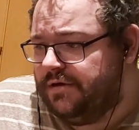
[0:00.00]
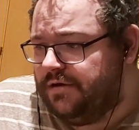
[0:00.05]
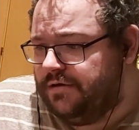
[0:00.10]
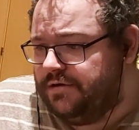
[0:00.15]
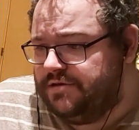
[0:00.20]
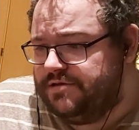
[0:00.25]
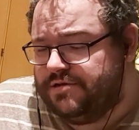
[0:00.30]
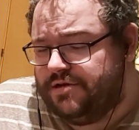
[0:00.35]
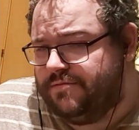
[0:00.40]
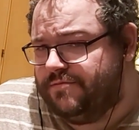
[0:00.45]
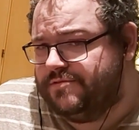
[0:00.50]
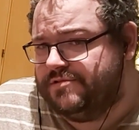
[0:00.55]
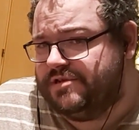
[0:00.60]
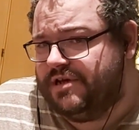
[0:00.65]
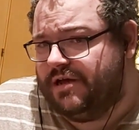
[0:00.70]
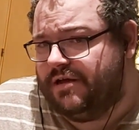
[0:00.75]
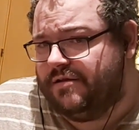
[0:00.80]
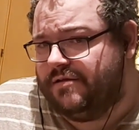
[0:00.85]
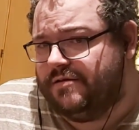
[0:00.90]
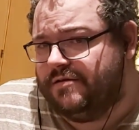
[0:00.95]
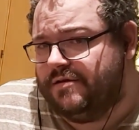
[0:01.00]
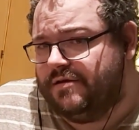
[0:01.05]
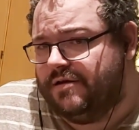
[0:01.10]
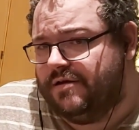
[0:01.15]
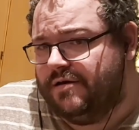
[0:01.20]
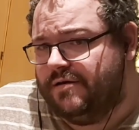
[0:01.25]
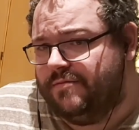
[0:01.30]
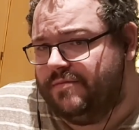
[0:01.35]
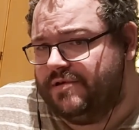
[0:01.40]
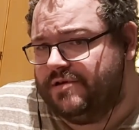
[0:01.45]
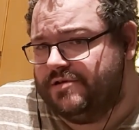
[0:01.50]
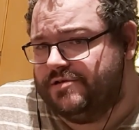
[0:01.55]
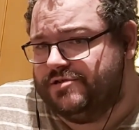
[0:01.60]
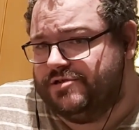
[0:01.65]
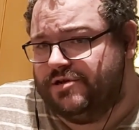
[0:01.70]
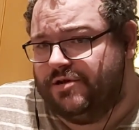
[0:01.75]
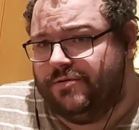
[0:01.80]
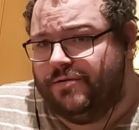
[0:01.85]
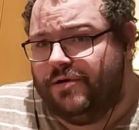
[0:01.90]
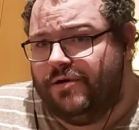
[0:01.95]
only time will tell, because,
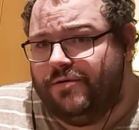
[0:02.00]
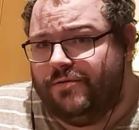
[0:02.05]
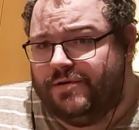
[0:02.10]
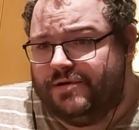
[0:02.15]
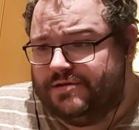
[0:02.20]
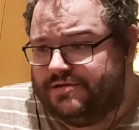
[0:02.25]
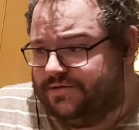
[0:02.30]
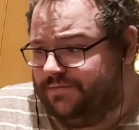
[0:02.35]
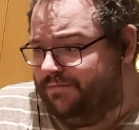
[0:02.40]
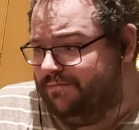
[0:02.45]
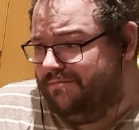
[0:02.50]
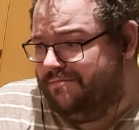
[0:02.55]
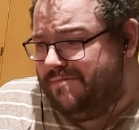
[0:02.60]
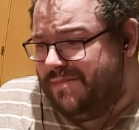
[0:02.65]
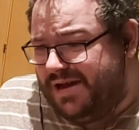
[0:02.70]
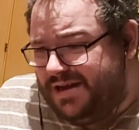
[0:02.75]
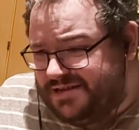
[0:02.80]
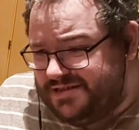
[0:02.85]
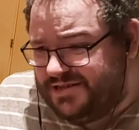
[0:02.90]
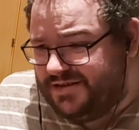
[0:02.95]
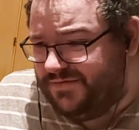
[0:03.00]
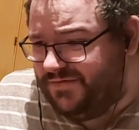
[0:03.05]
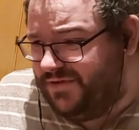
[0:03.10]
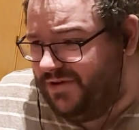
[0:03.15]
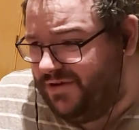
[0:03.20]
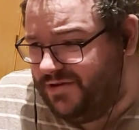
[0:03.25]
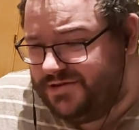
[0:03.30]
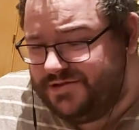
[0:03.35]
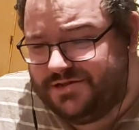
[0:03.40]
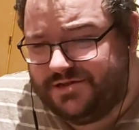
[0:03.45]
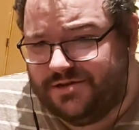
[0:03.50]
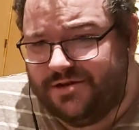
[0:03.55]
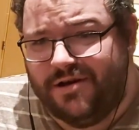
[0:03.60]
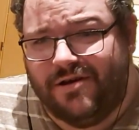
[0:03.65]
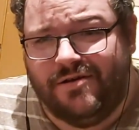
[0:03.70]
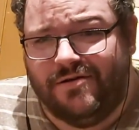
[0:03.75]
Erwin's a massive loss,